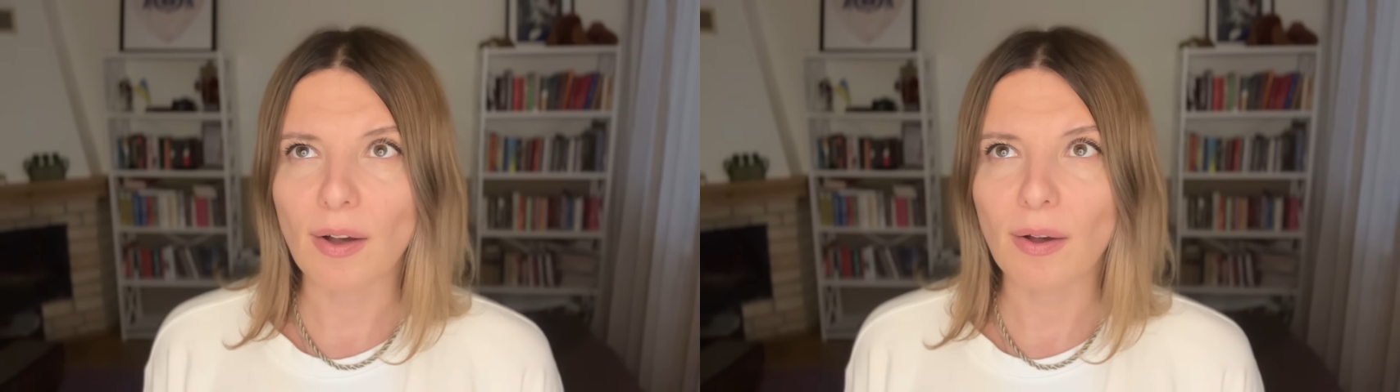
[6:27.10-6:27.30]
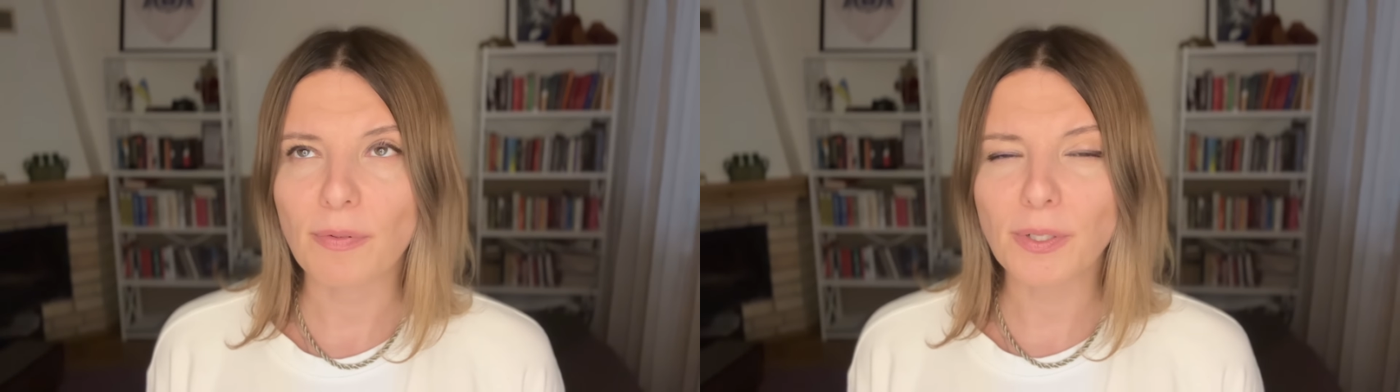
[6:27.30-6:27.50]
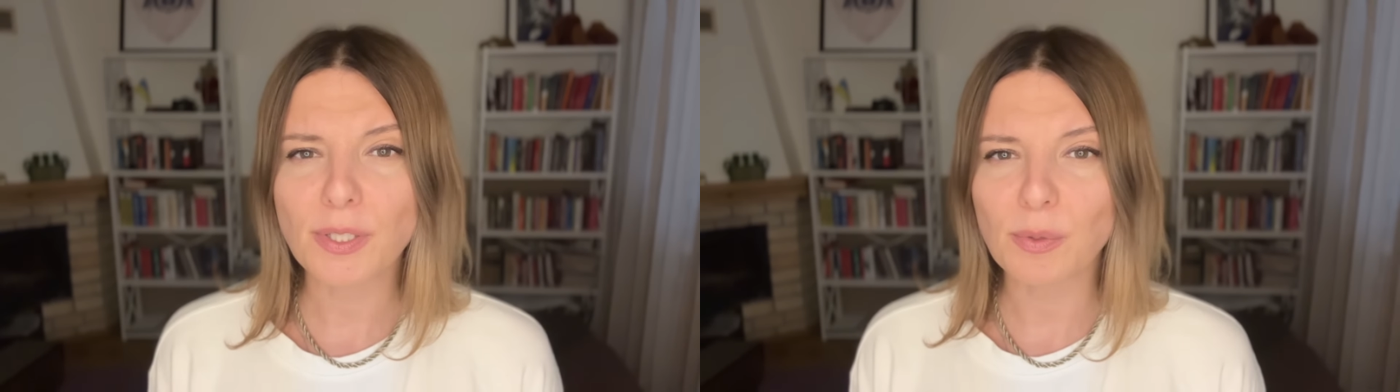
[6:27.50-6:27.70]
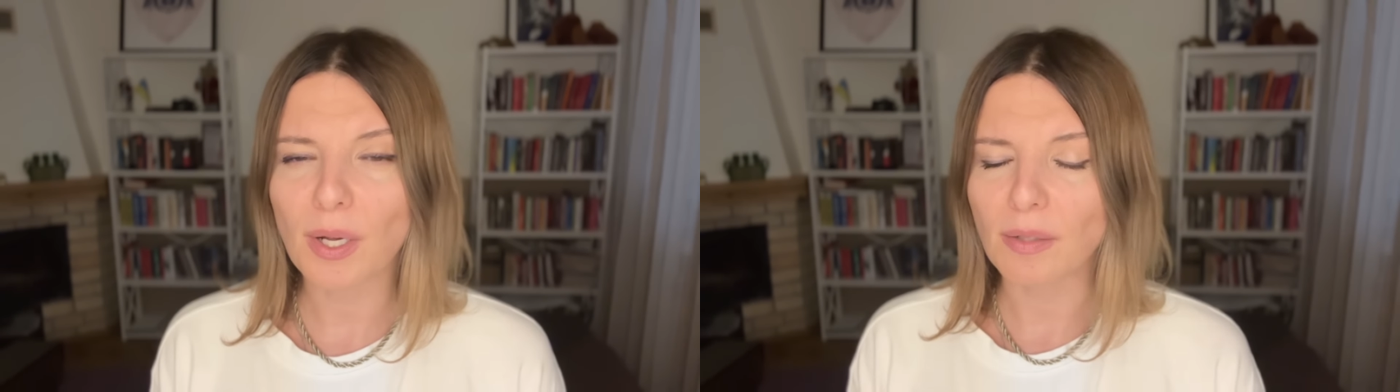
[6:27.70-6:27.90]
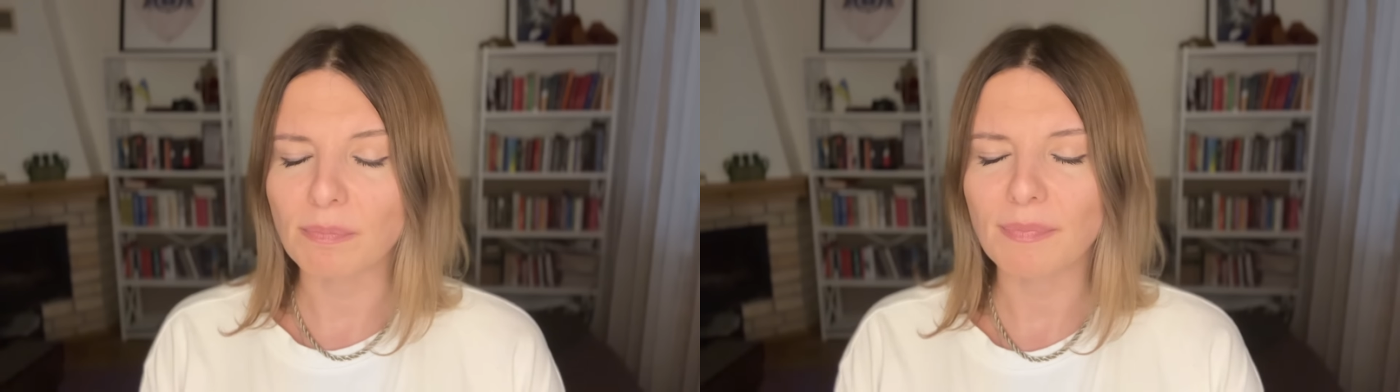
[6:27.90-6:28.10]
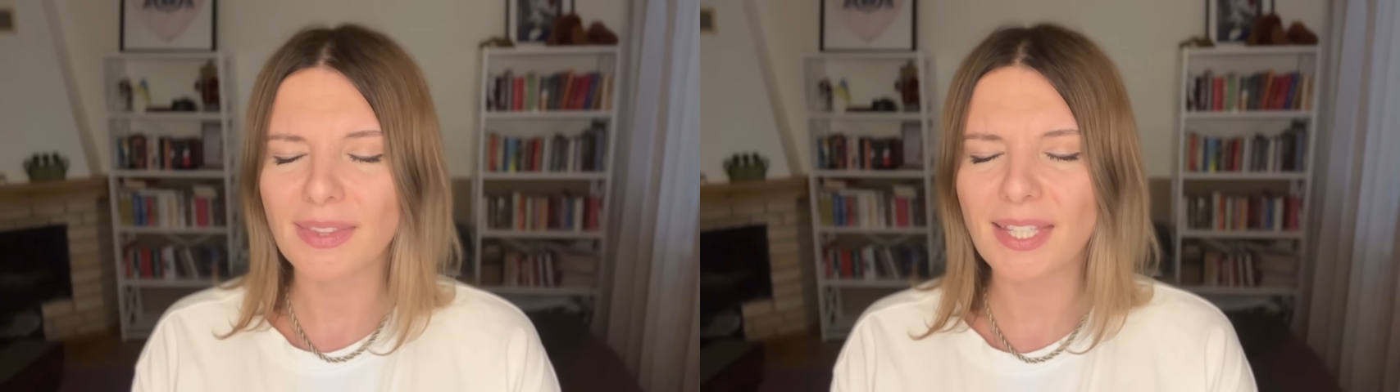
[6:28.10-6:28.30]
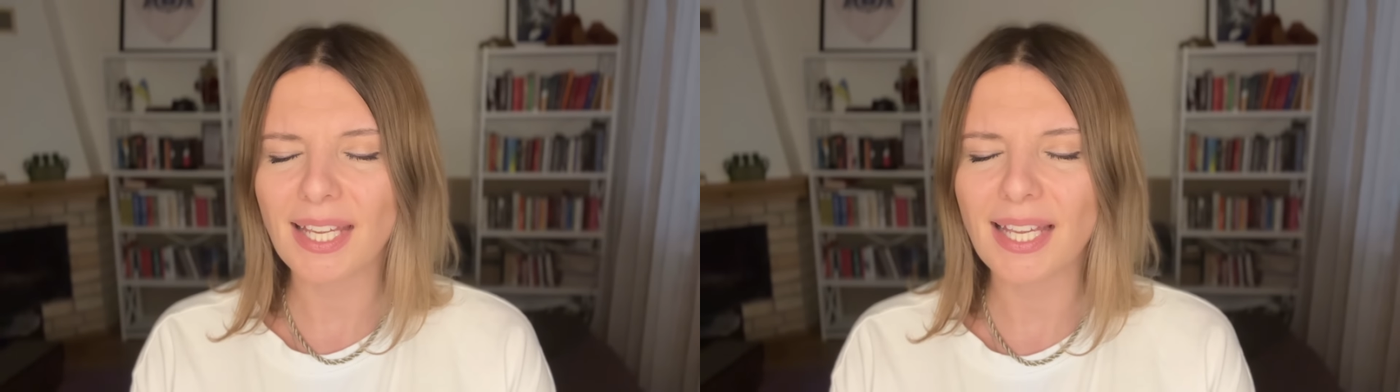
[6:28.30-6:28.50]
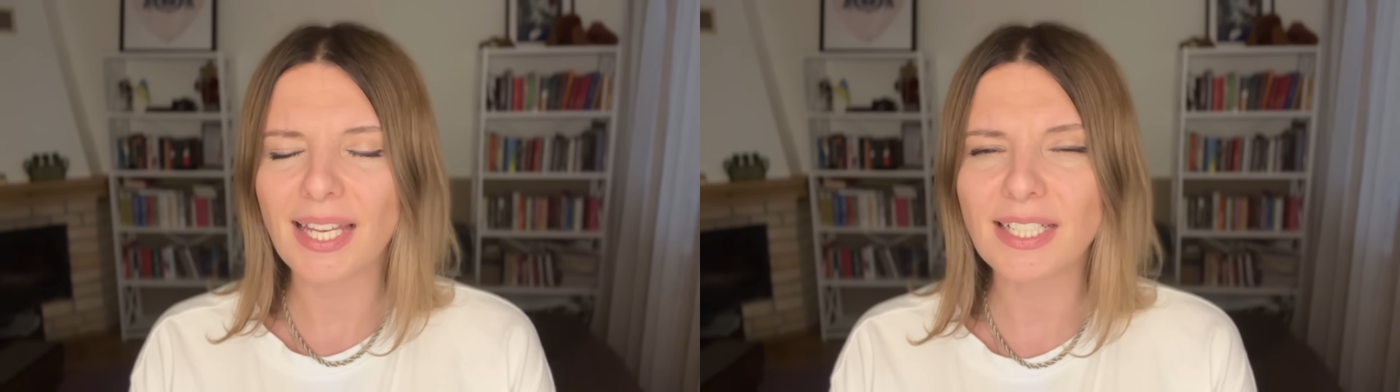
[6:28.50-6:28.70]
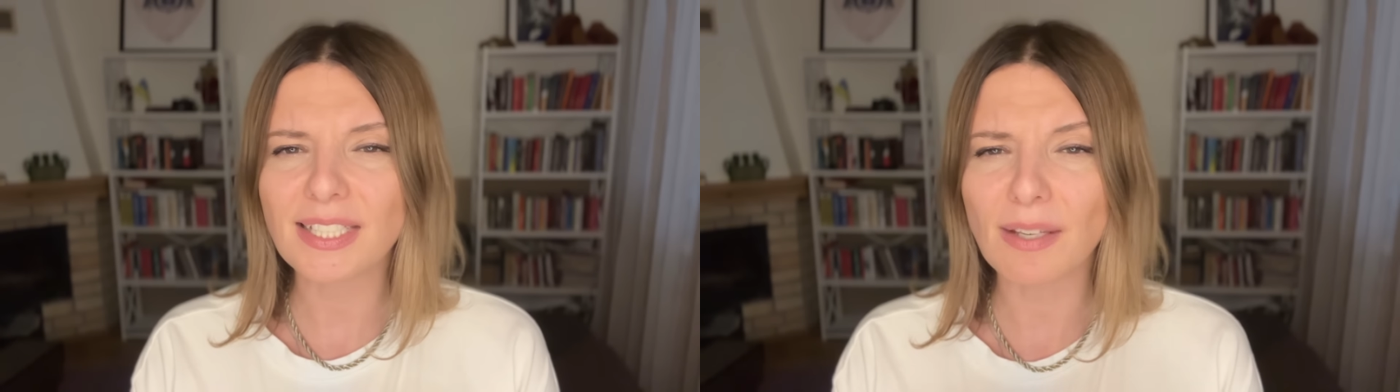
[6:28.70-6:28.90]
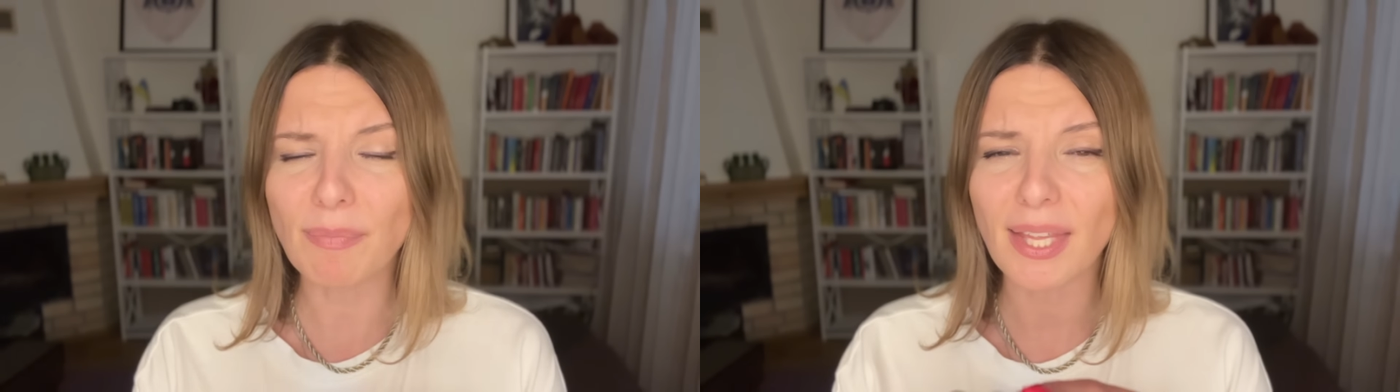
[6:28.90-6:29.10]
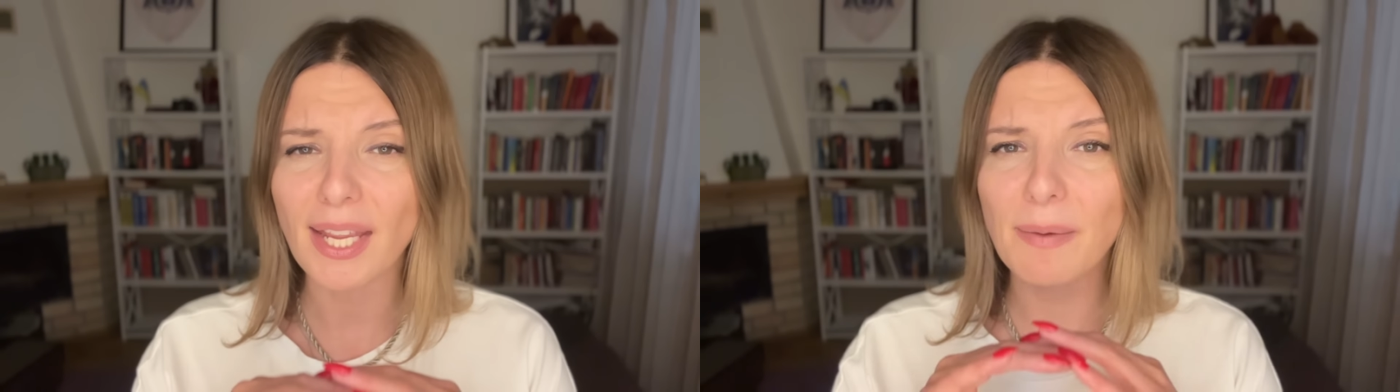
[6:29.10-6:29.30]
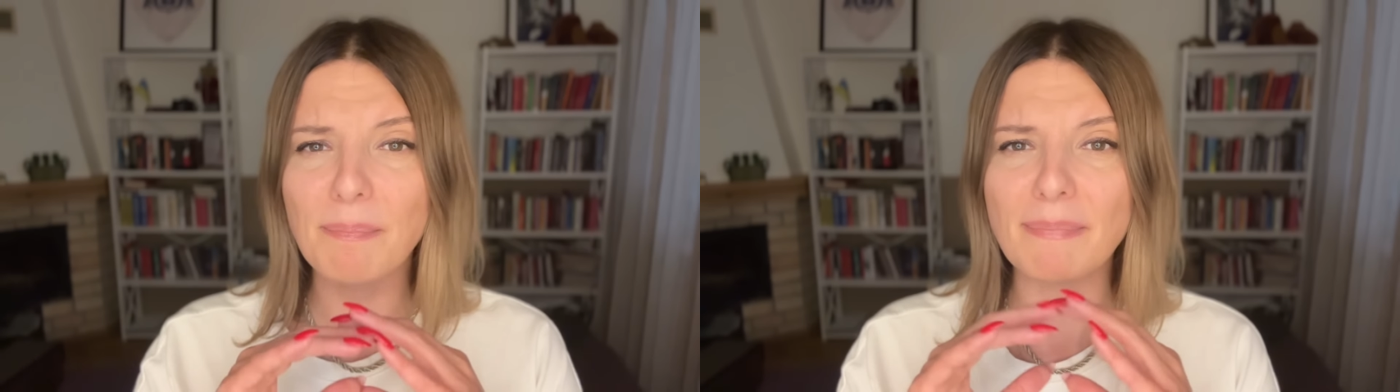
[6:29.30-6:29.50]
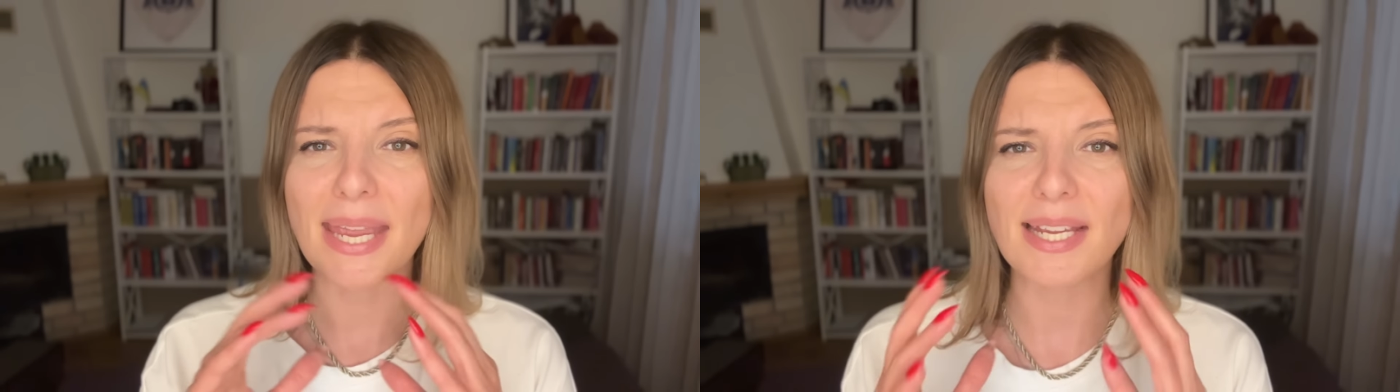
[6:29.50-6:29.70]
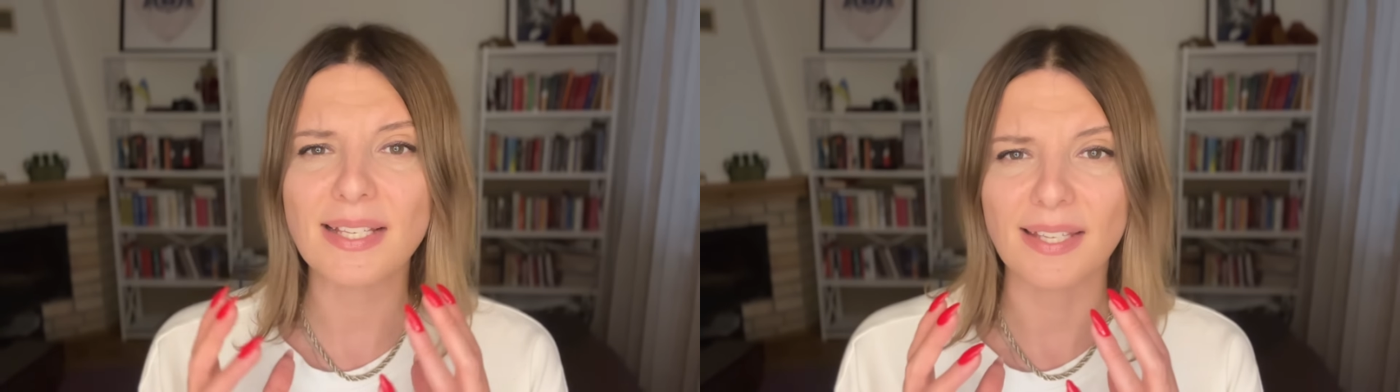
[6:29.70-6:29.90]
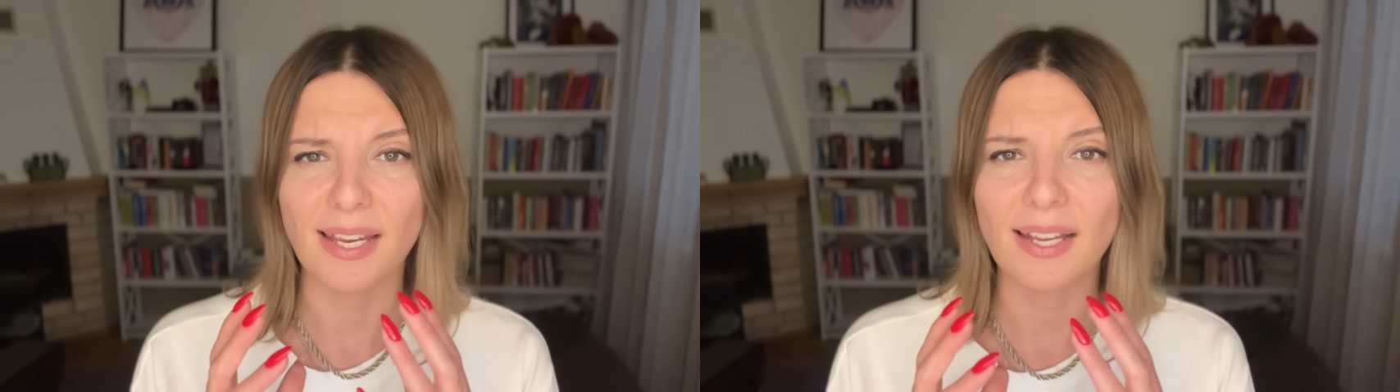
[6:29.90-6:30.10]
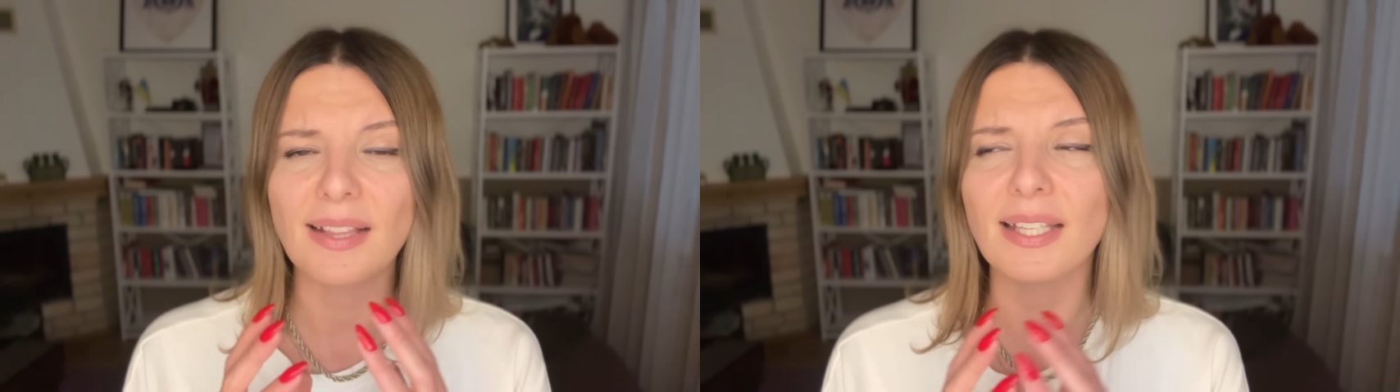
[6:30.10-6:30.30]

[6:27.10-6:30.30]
First of all, it is something amazing,